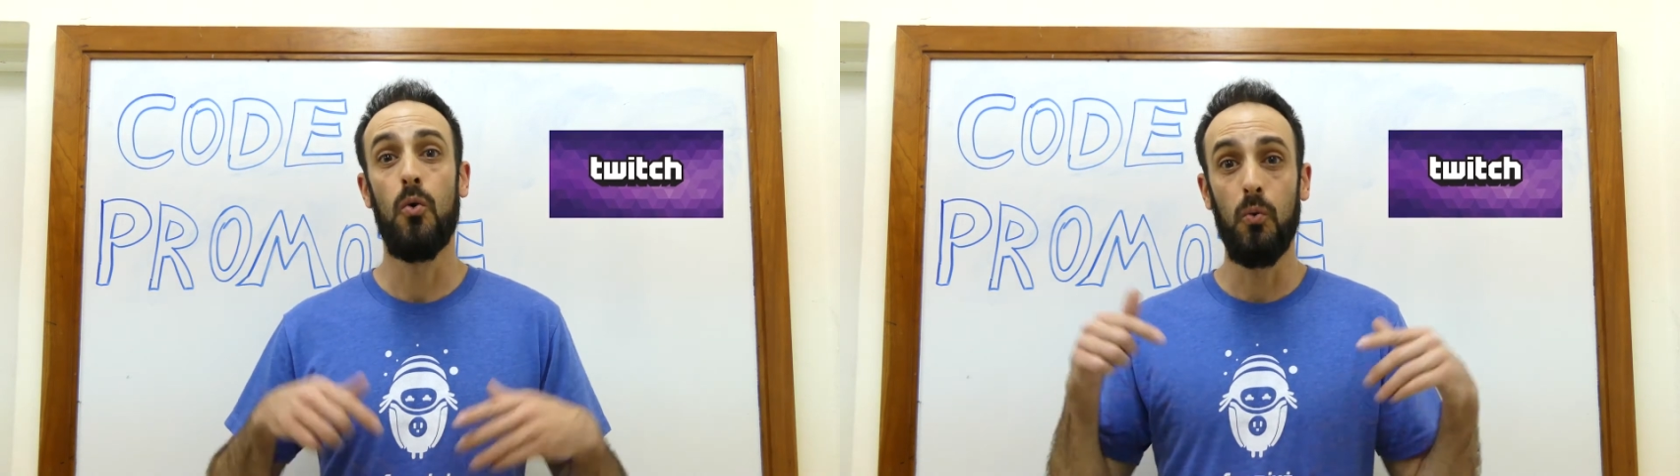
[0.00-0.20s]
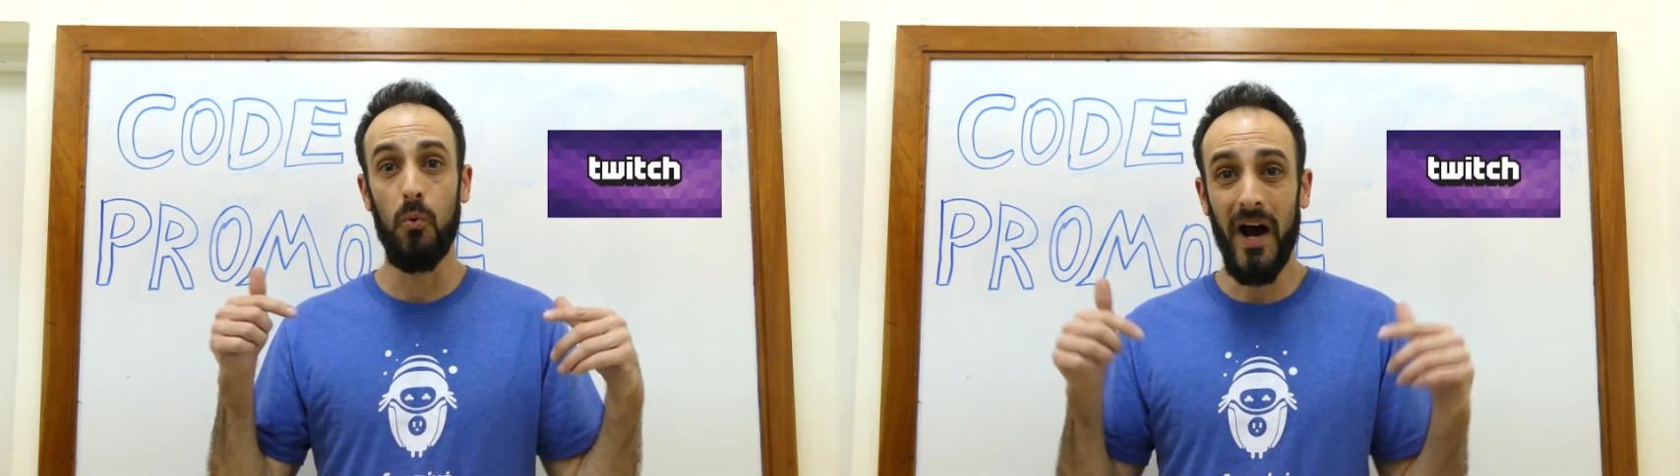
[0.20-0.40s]

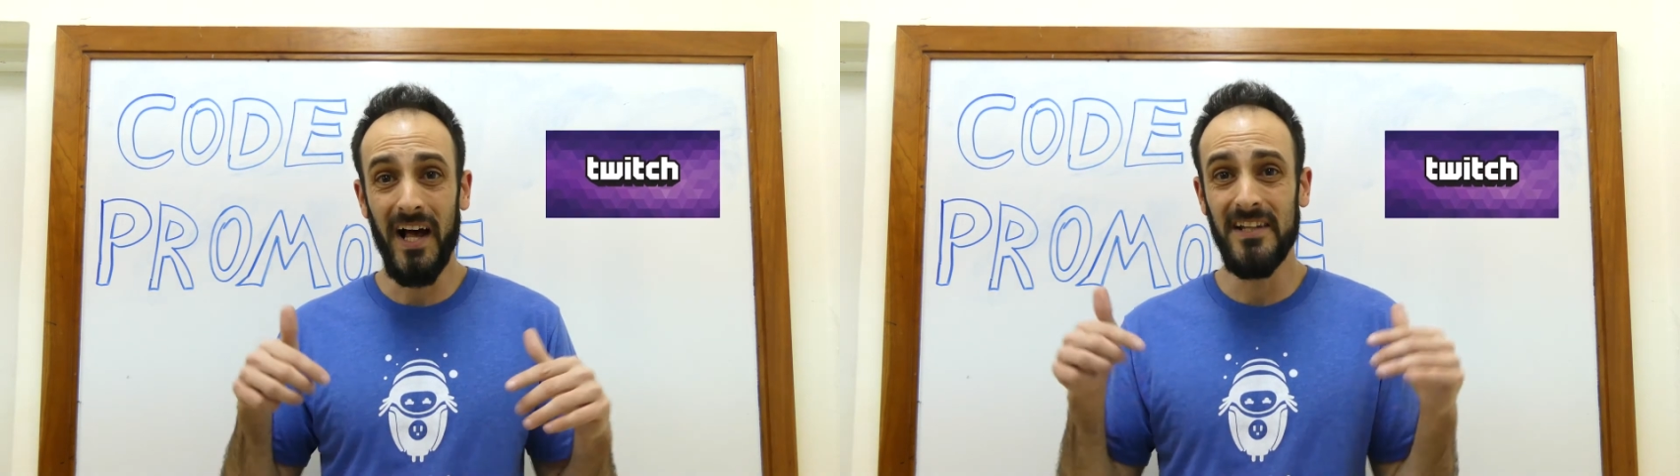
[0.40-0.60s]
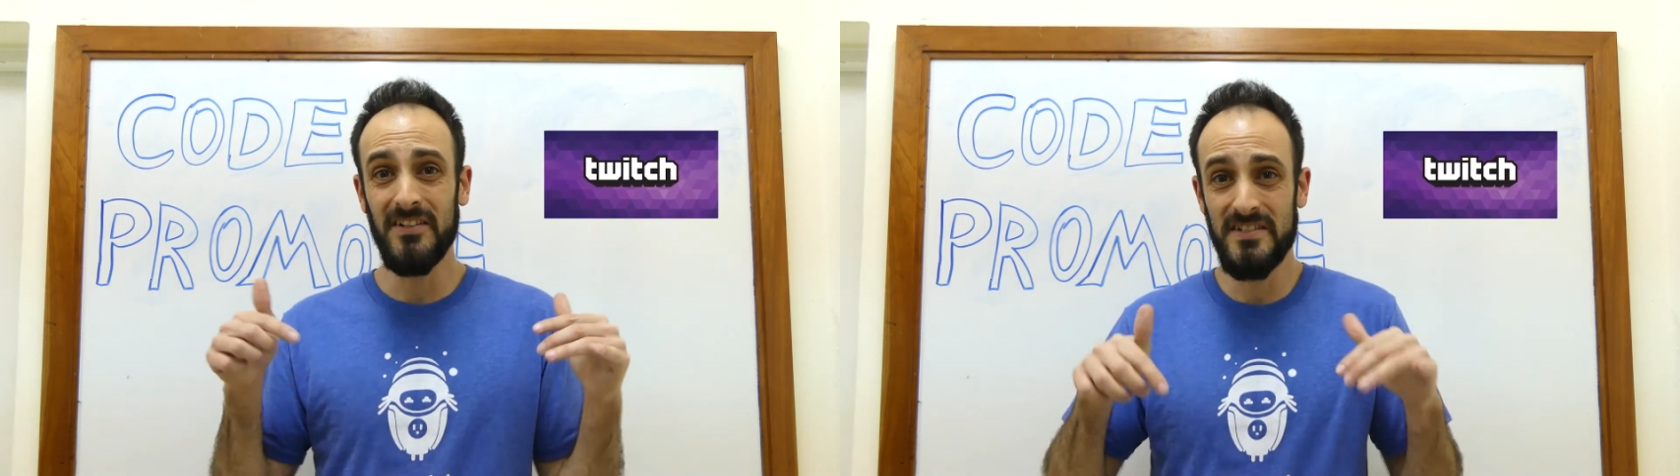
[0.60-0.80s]

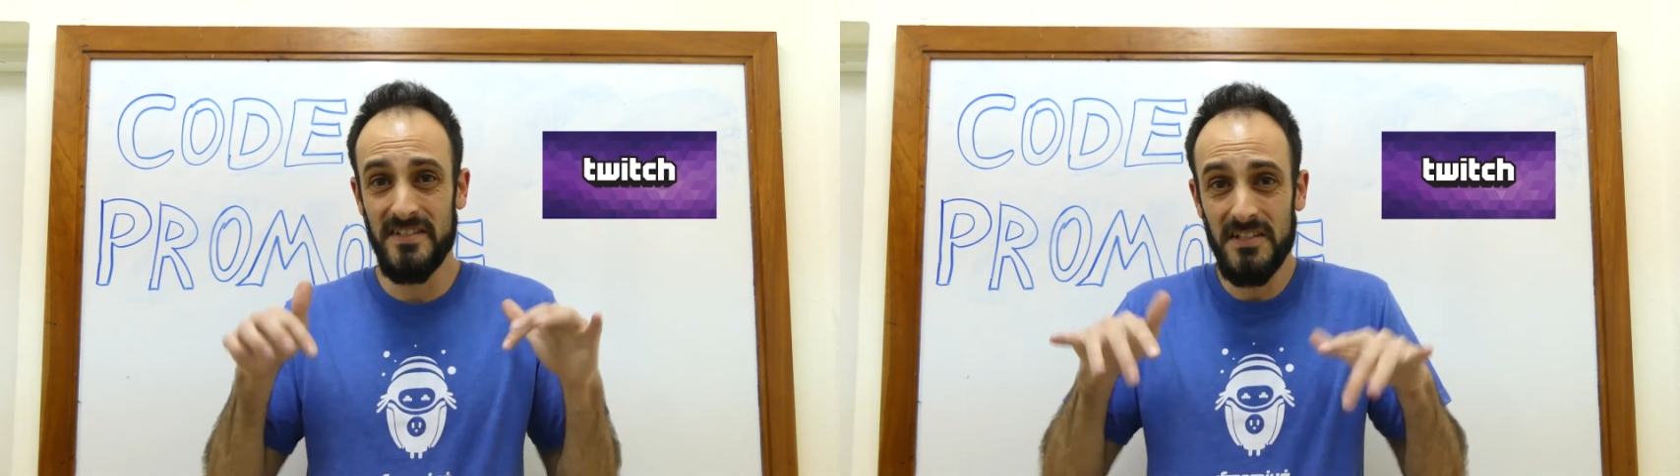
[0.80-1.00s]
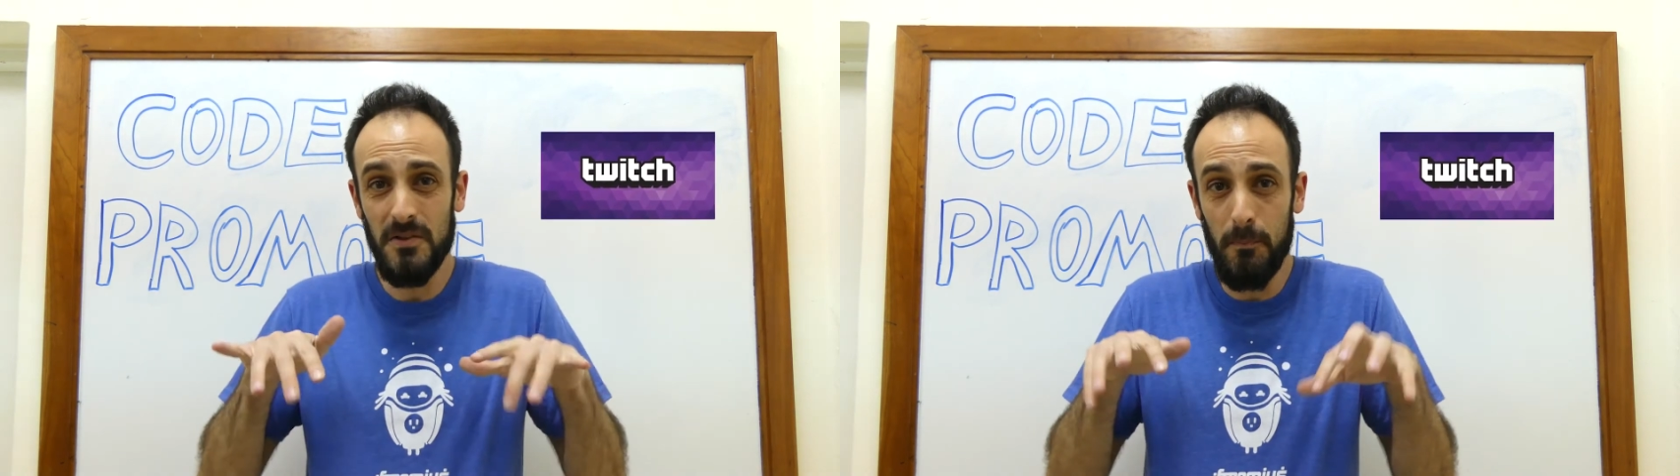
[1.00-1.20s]
while you're
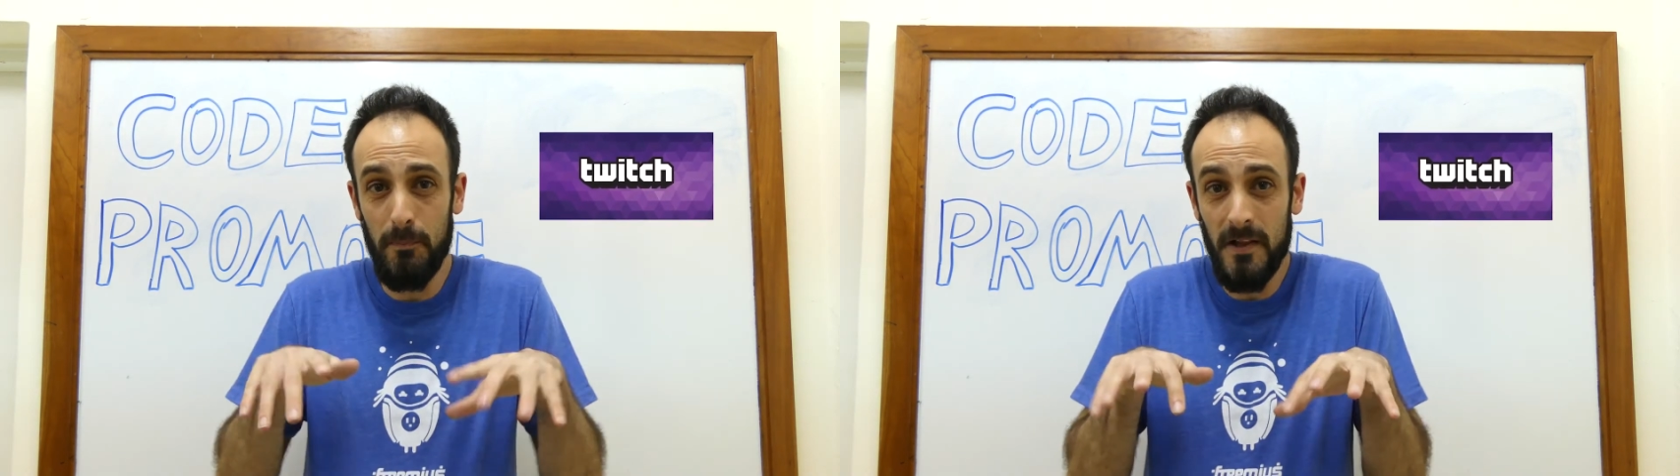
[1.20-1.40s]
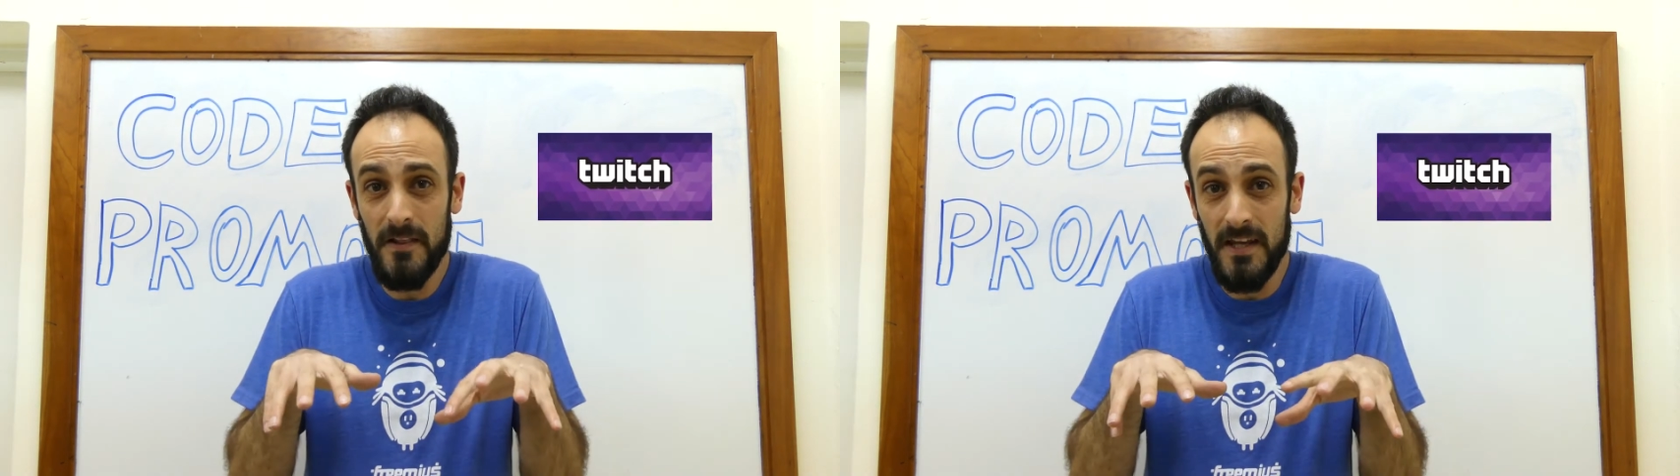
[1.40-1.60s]
still
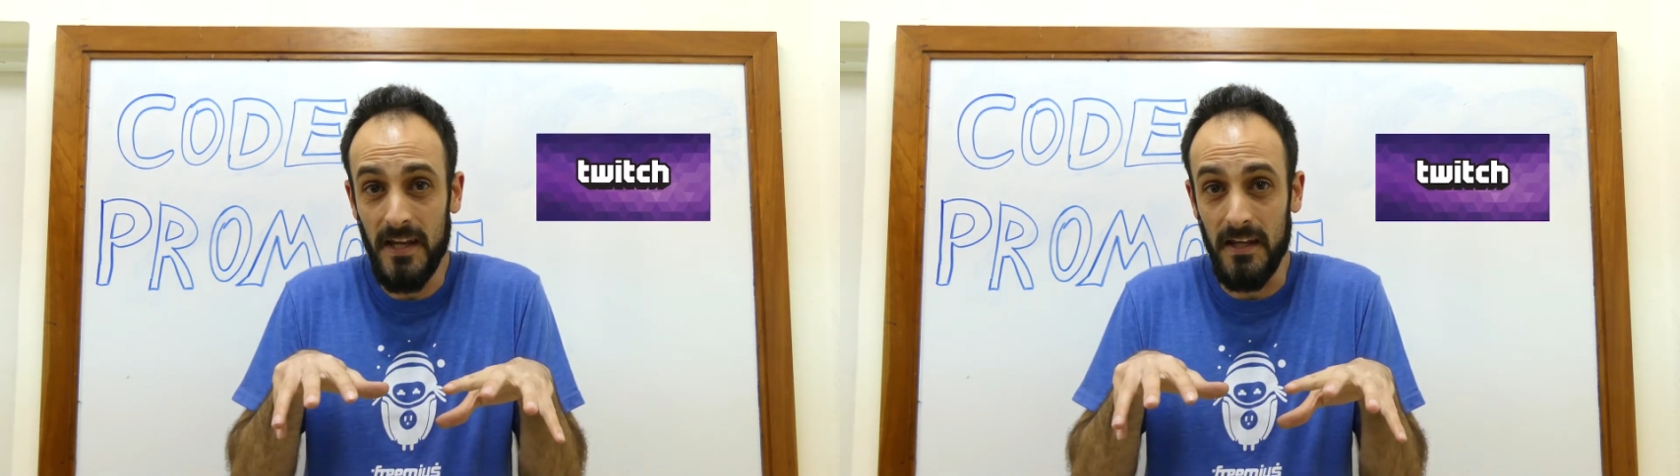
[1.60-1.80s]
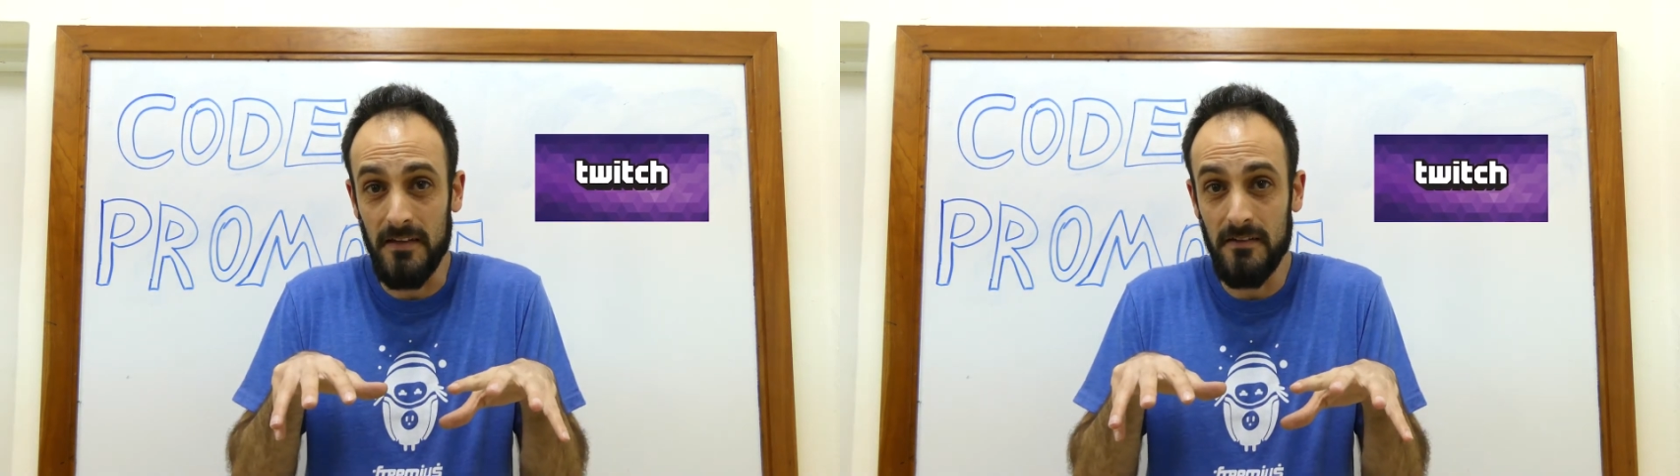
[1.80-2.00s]
building
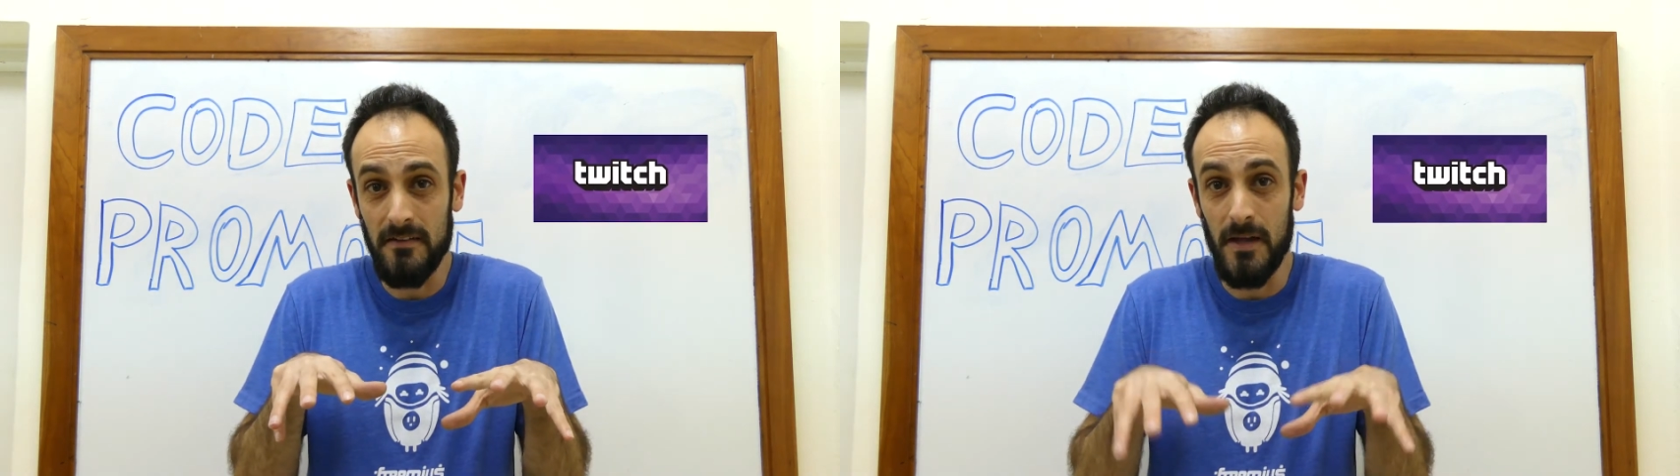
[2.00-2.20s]
it